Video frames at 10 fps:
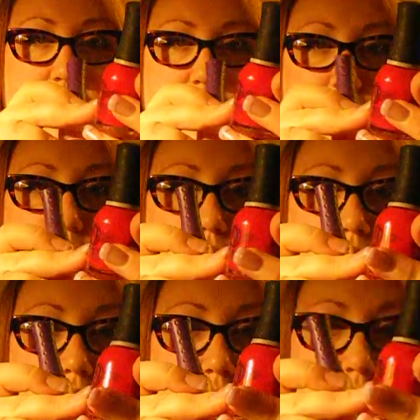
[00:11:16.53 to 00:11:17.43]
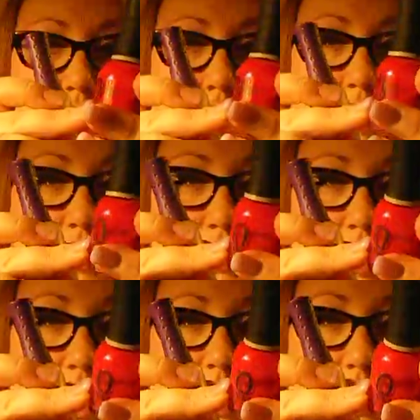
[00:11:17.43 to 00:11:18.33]
and Orly is
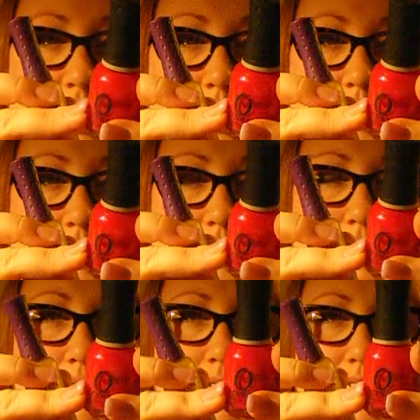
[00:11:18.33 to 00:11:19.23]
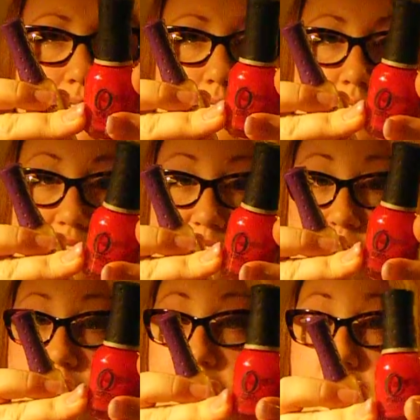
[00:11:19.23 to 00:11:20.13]
like
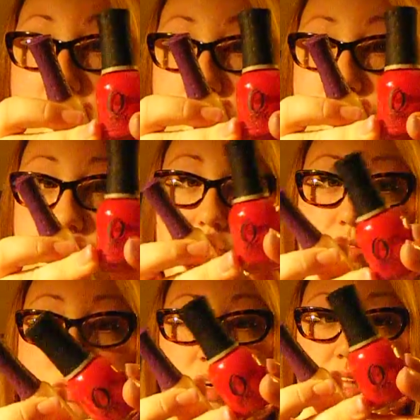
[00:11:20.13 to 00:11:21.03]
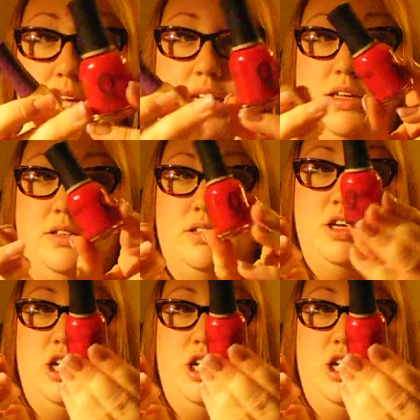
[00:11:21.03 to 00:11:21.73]
$6.75 for one of these.